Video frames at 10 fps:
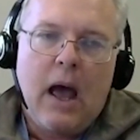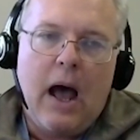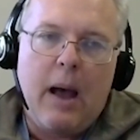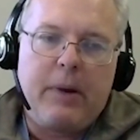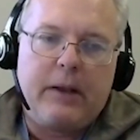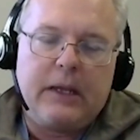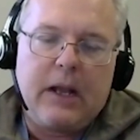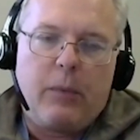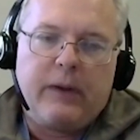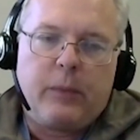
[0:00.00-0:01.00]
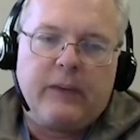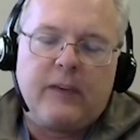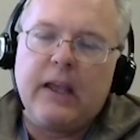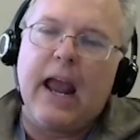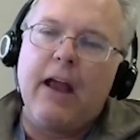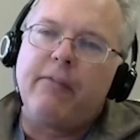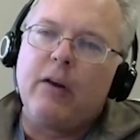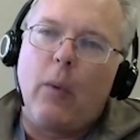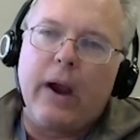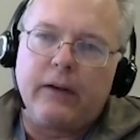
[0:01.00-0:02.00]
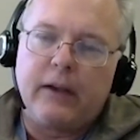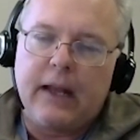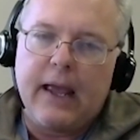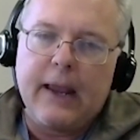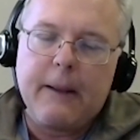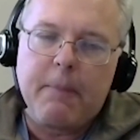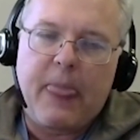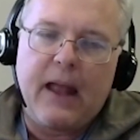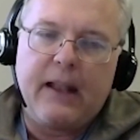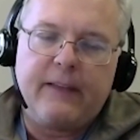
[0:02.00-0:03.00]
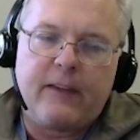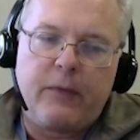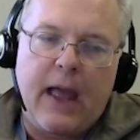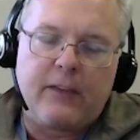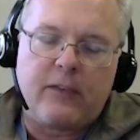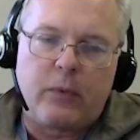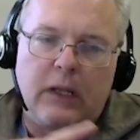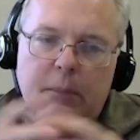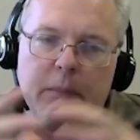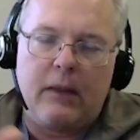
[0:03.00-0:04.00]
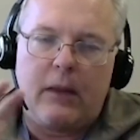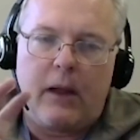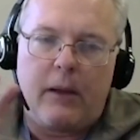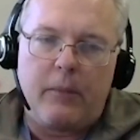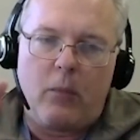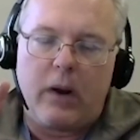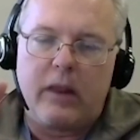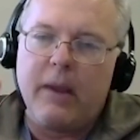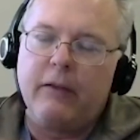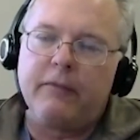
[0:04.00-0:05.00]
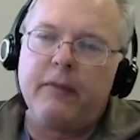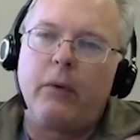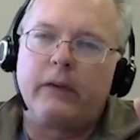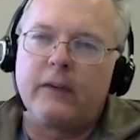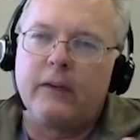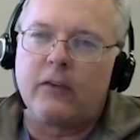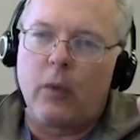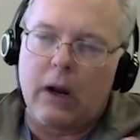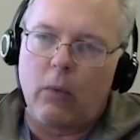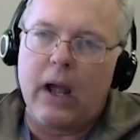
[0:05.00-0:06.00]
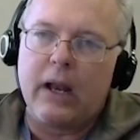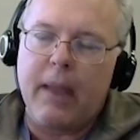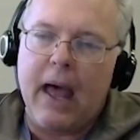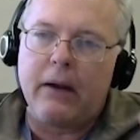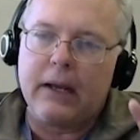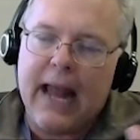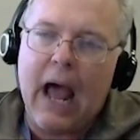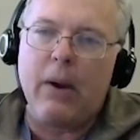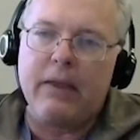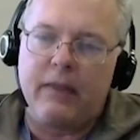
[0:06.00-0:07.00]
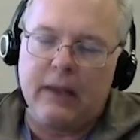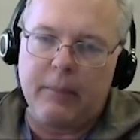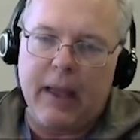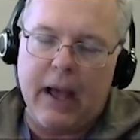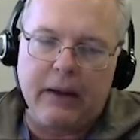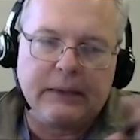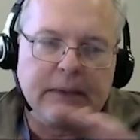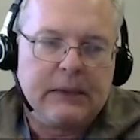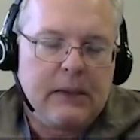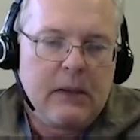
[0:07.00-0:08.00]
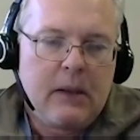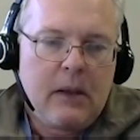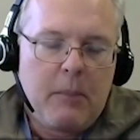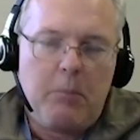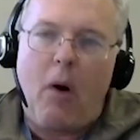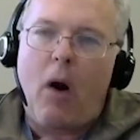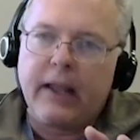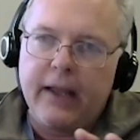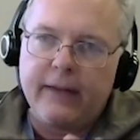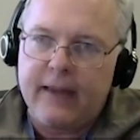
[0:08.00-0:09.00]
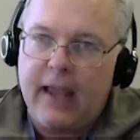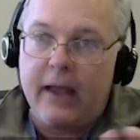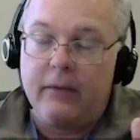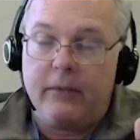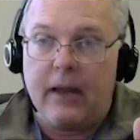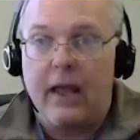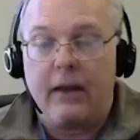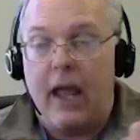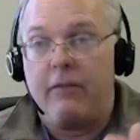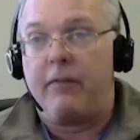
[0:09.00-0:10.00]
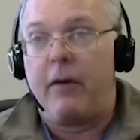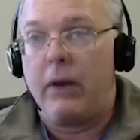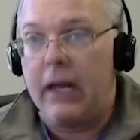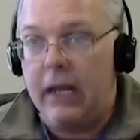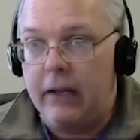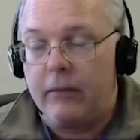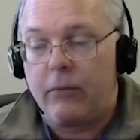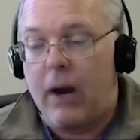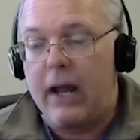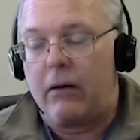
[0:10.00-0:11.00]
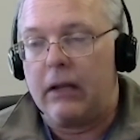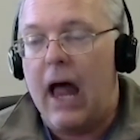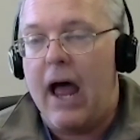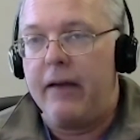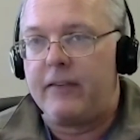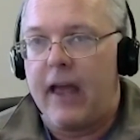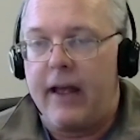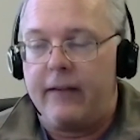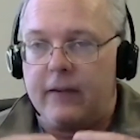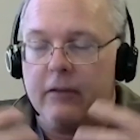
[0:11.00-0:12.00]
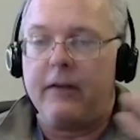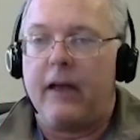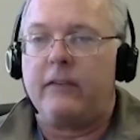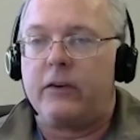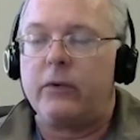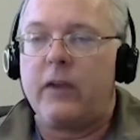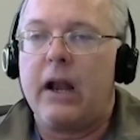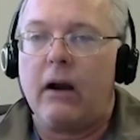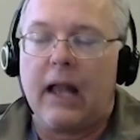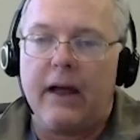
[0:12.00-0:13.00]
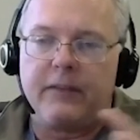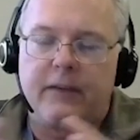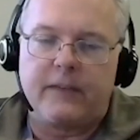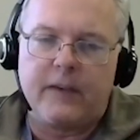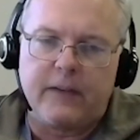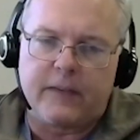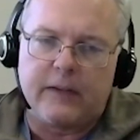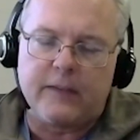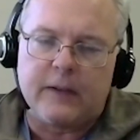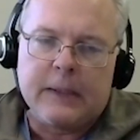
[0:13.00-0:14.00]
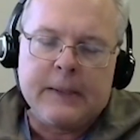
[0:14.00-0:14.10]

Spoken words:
But we see it everywhere today, and so that's really been one of the main focuses of what I write about and how I think about markets and voting, right? Our lives as investors and our lives as citizens.